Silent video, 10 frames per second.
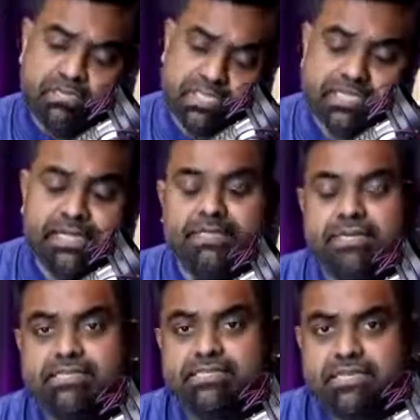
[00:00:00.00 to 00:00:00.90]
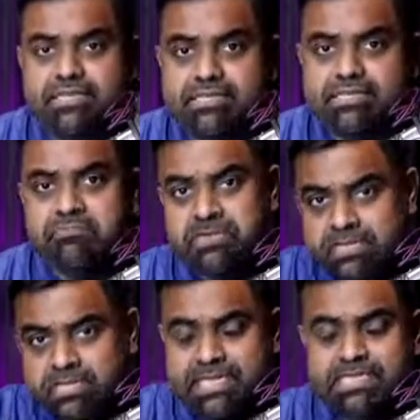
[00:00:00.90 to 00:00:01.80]
this entire series.
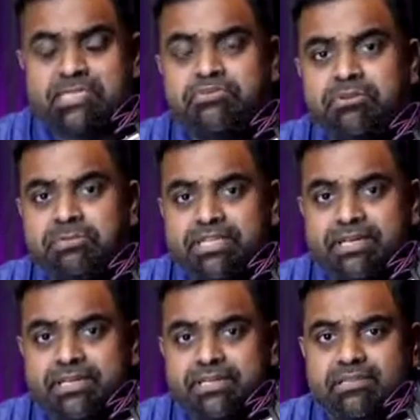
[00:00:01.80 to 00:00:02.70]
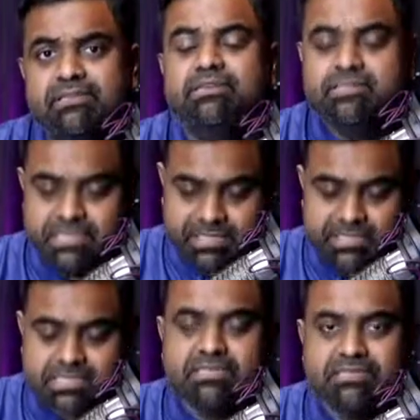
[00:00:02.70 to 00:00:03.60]
Jason from Nathaniel,
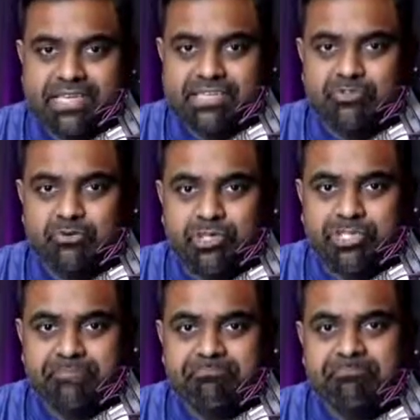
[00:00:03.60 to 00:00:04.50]
cheers. Thanks for watching.